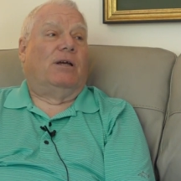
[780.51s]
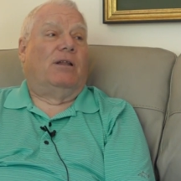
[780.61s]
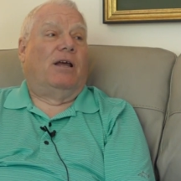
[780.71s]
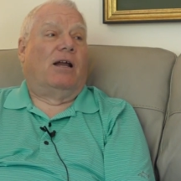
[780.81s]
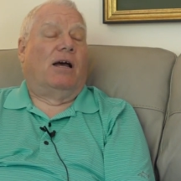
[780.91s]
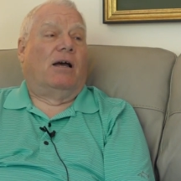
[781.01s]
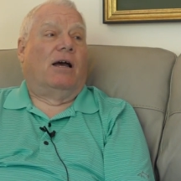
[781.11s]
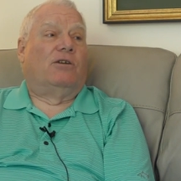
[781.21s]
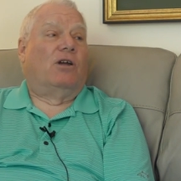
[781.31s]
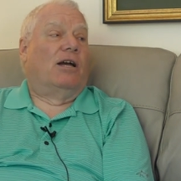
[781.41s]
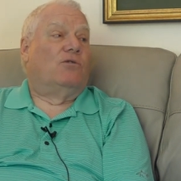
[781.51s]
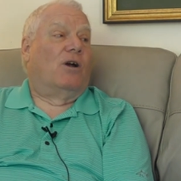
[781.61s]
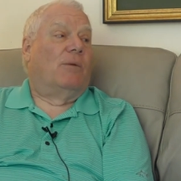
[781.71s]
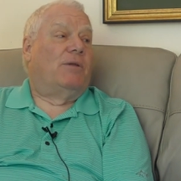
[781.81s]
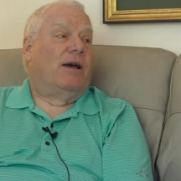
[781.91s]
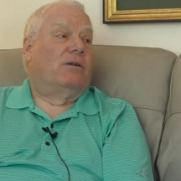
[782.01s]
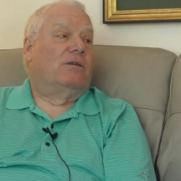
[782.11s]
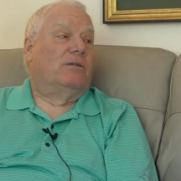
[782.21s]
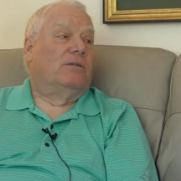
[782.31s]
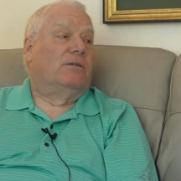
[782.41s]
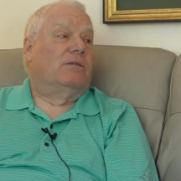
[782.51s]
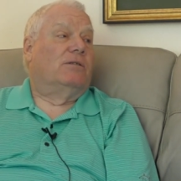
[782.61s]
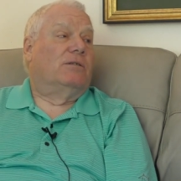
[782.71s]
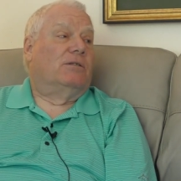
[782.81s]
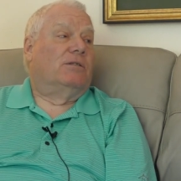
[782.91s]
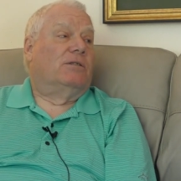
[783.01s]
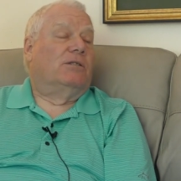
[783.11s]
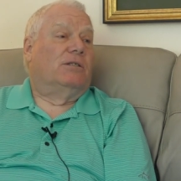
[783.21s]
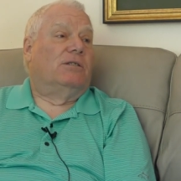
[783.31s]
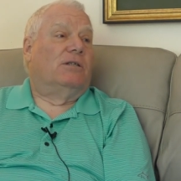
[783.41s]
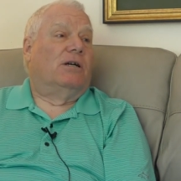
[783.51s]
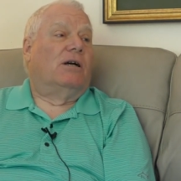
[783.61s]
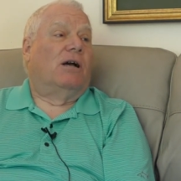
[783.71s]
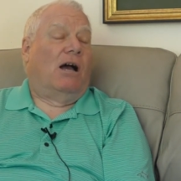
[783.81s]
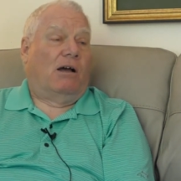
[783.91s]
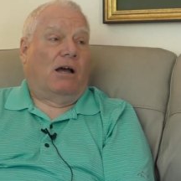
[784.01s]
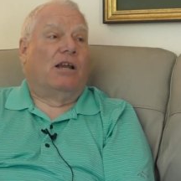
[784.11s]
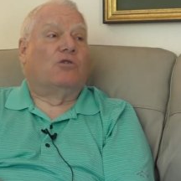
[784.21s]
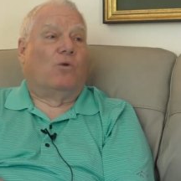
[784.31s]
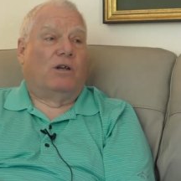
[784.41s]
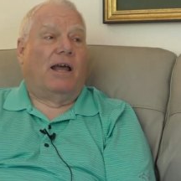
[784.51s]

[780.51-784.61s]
and then so, I, so you I, got I dropped your draft out. notice, and when you got that, you went down. I, I, just went